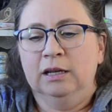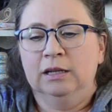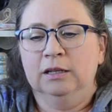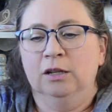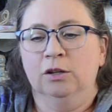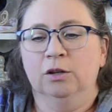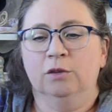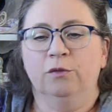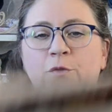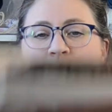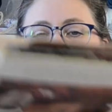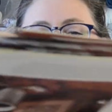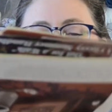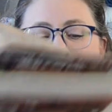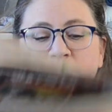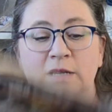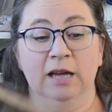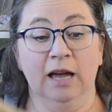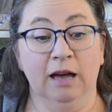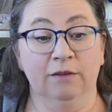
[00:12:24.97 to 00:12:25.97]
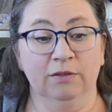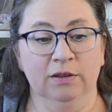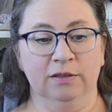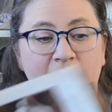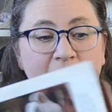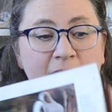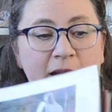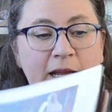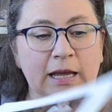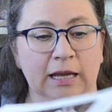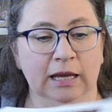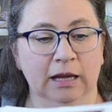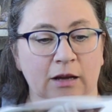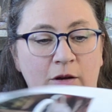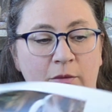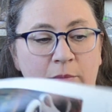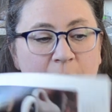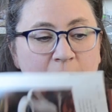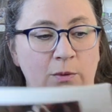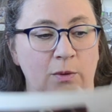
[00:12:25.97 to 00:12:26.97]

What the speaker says: I look forward to having that hanging on my